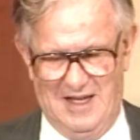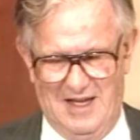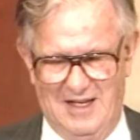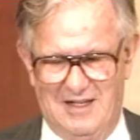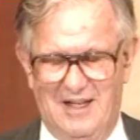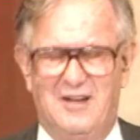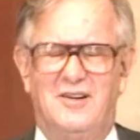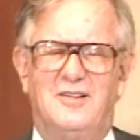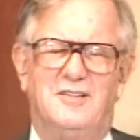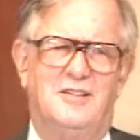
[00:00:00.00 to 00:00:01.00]
a
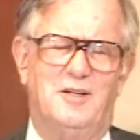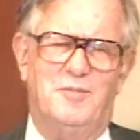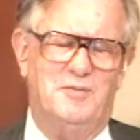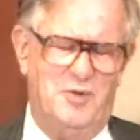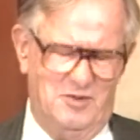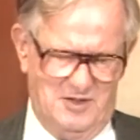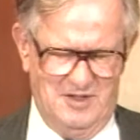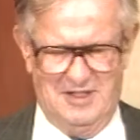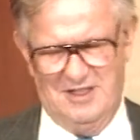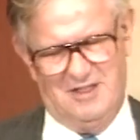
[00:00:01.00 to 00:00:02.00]
letter that had been
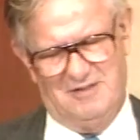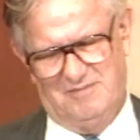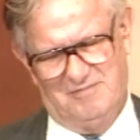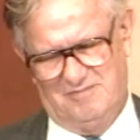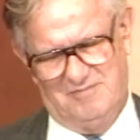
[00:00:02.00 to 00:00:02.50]
posted in